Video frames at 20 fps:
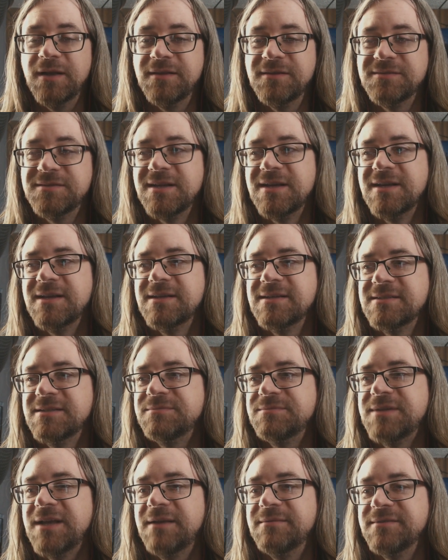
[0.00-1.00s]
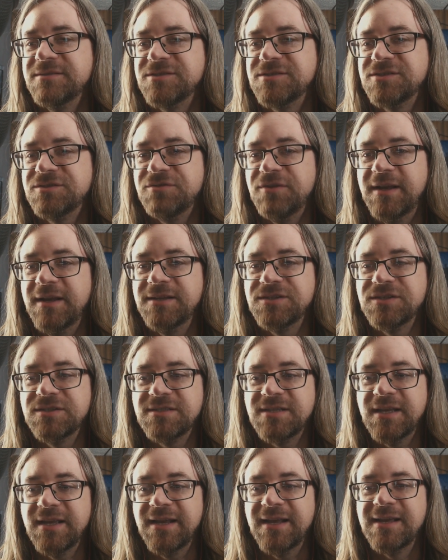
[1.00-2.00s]
There's sometimes it's strange.
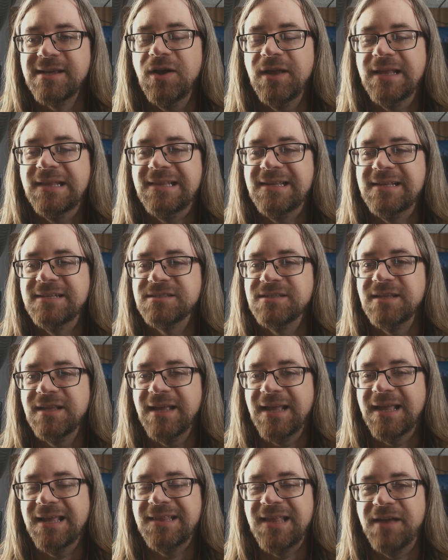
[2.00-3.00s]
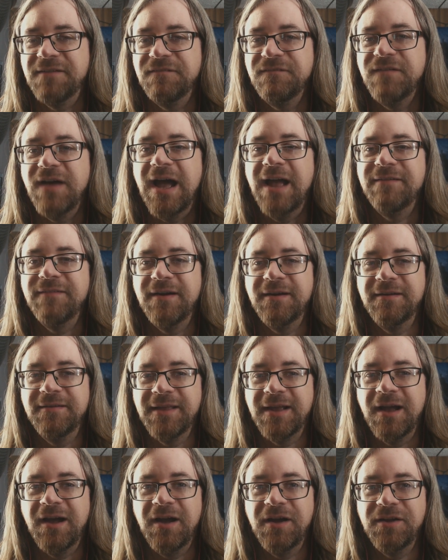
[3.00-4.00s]
It's like, I hit that 5-iron
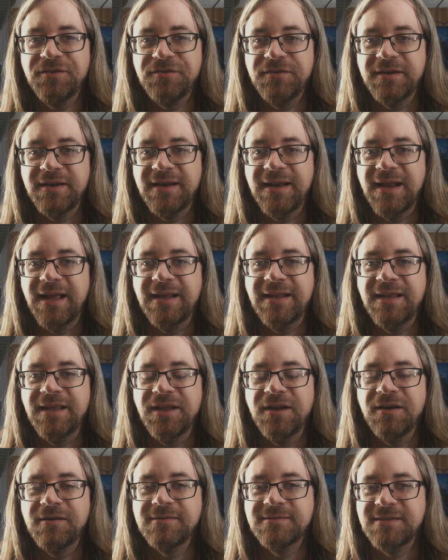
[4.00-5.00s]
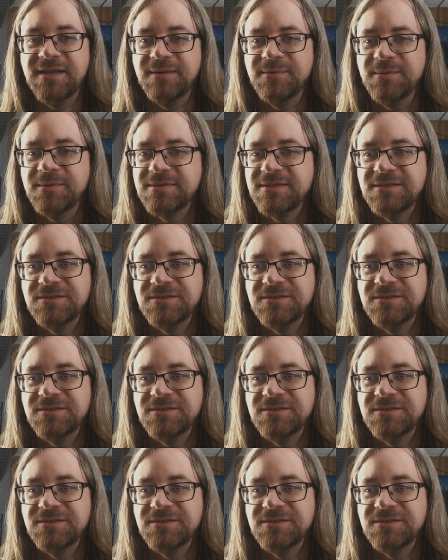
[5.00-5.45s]
like 190 yards almost.